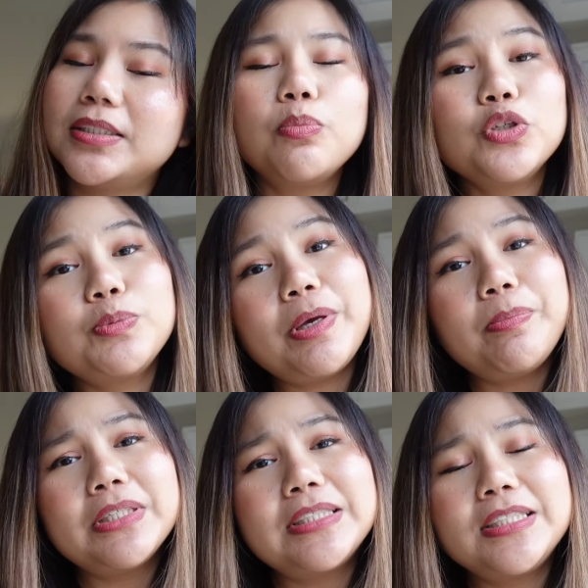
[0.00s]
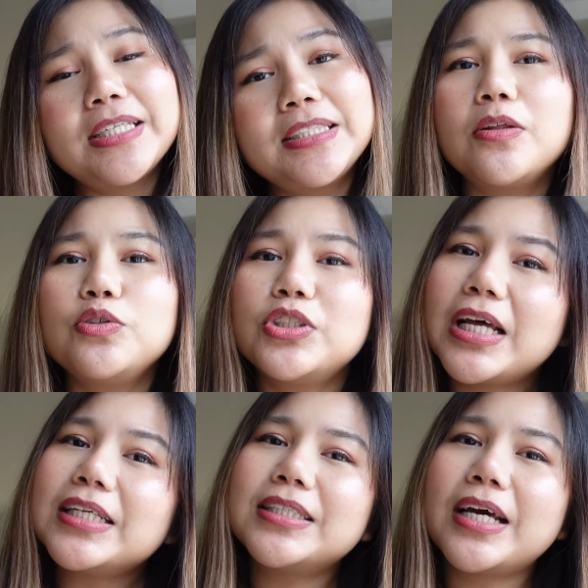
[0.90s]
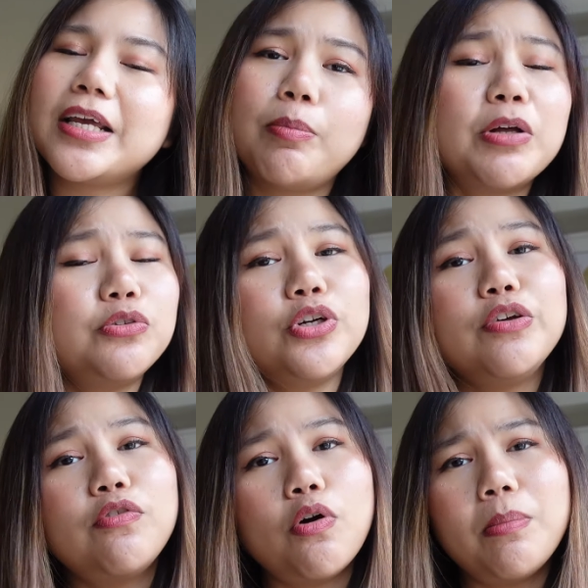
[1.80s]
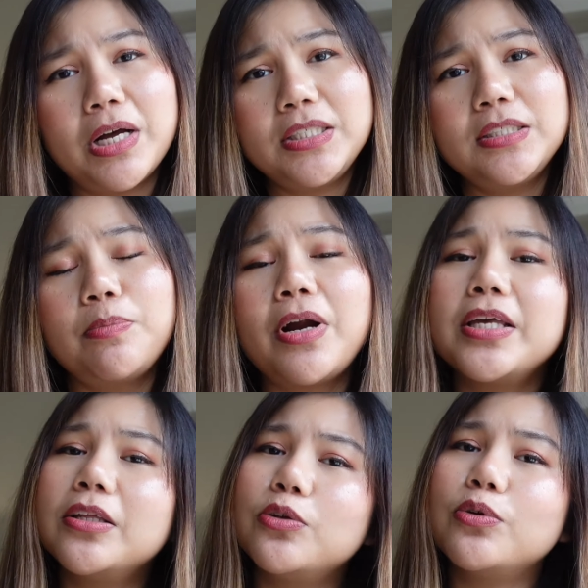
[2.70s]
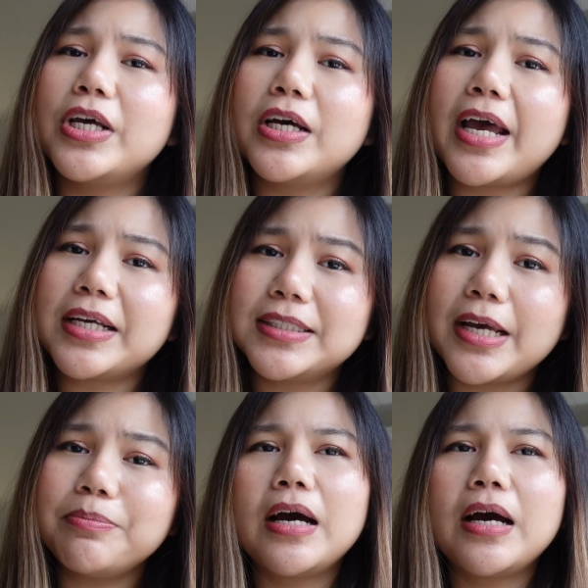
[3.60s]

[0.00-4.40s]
So most people suggest to start studying about 3-4 months prior to the exam.